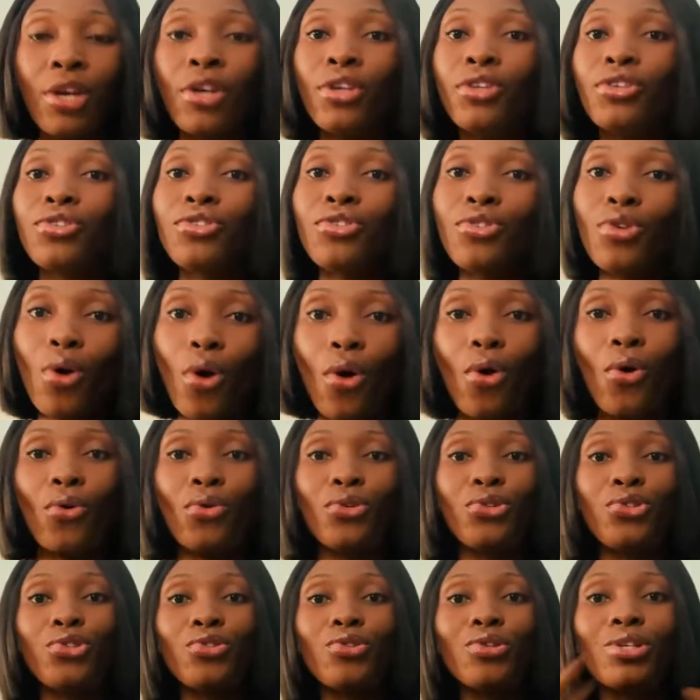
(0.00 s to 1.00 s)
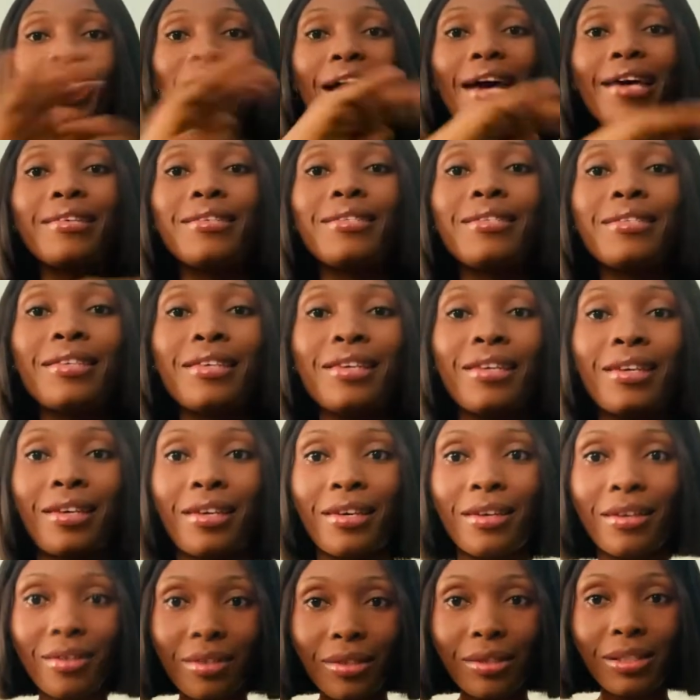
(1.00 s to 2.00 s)
yo, you guys
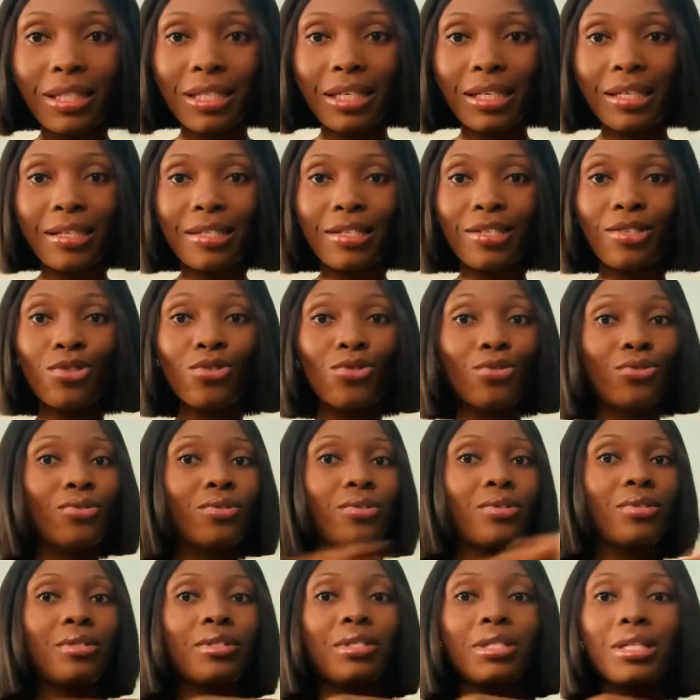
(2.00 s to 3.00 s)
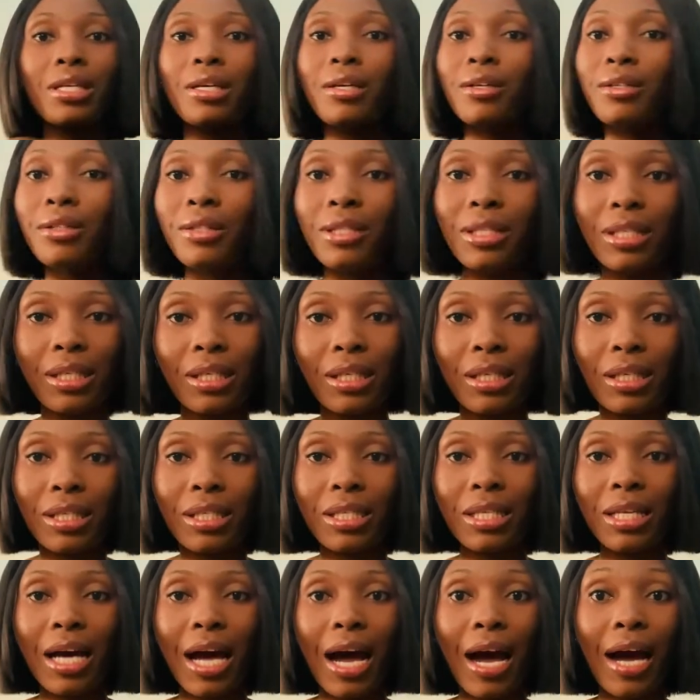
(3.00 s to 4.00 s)
killed it. You nailed
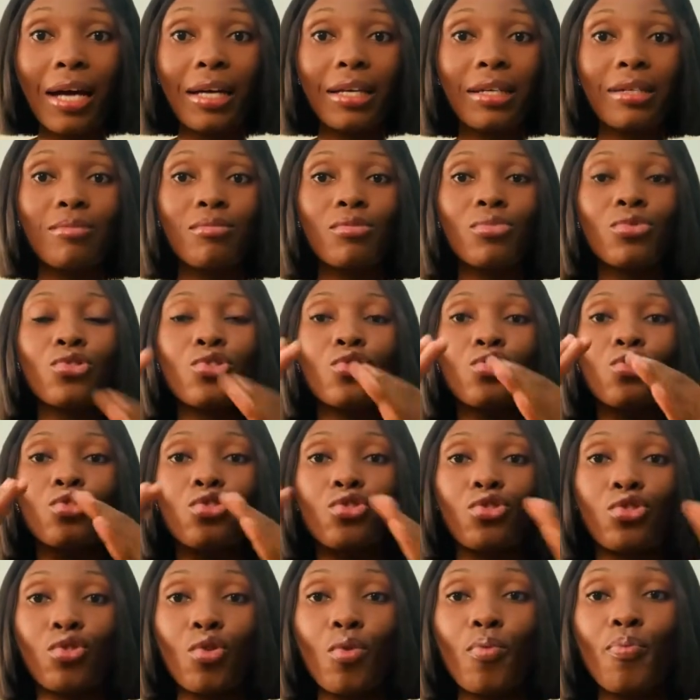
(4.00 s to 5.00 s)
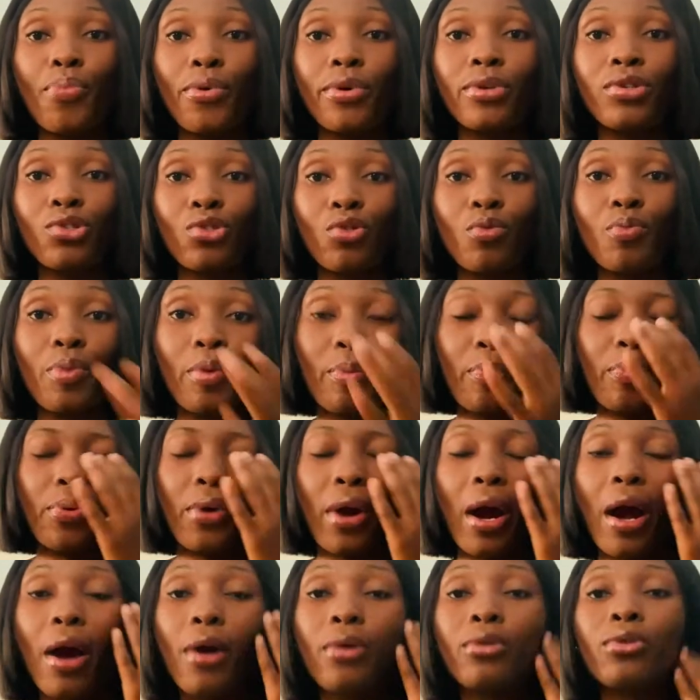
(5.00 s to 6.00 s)
it. I am super
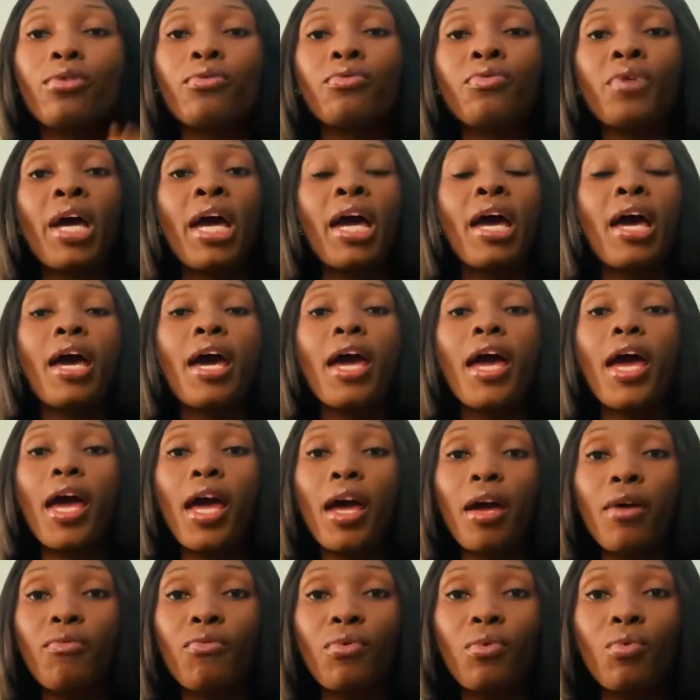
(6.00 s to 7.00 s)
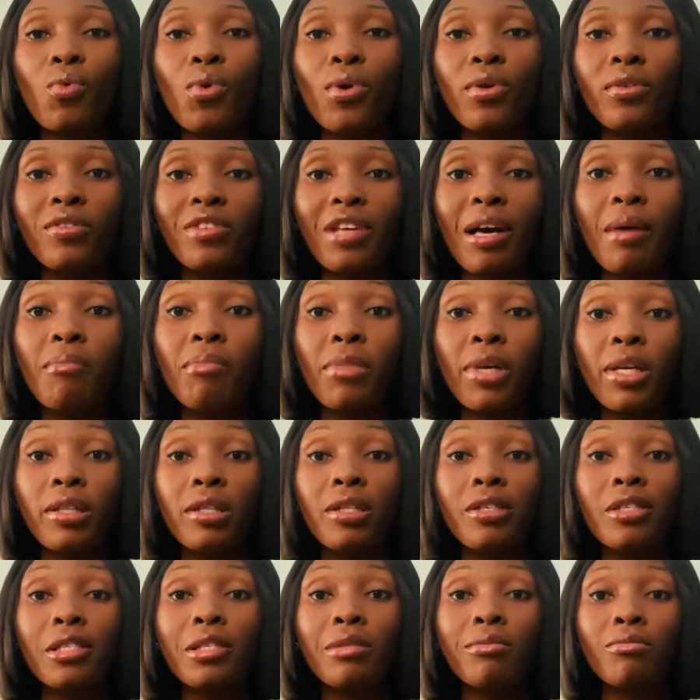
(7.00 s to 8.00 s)
proud of everyone that made
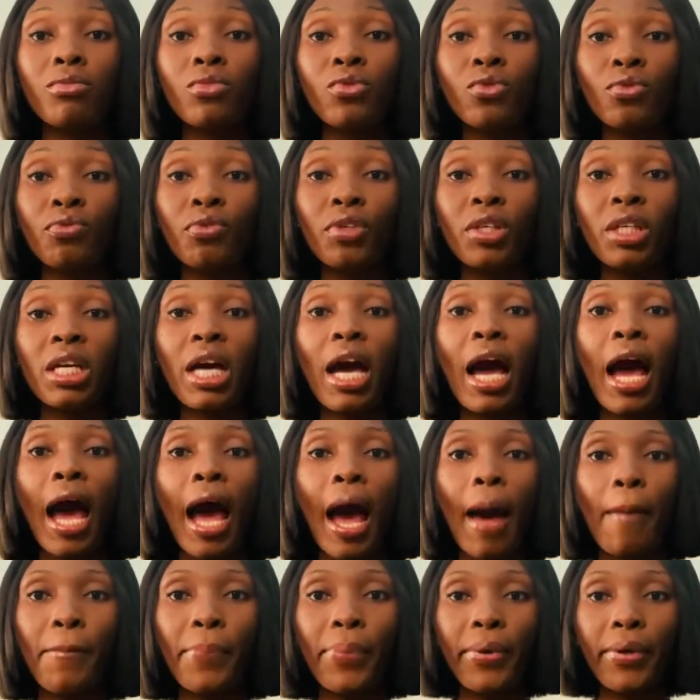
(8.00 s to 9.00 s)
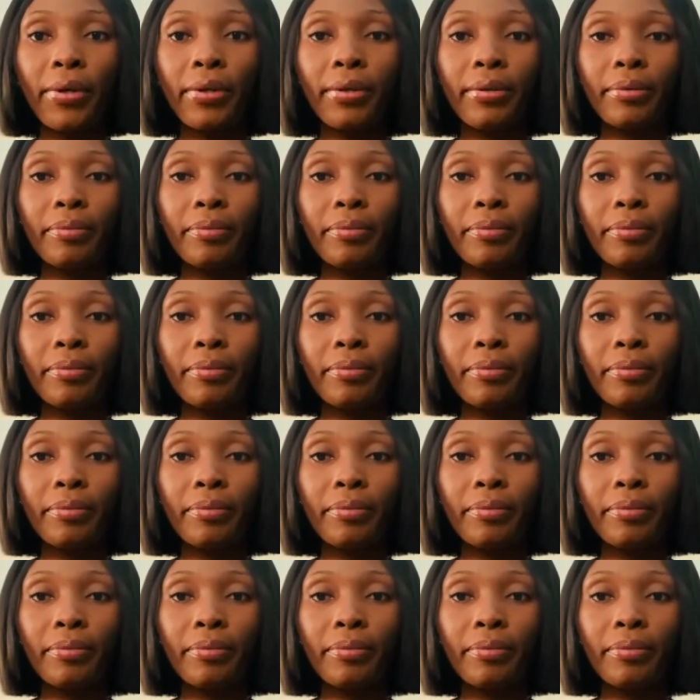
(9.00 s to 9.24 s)
this movie happen.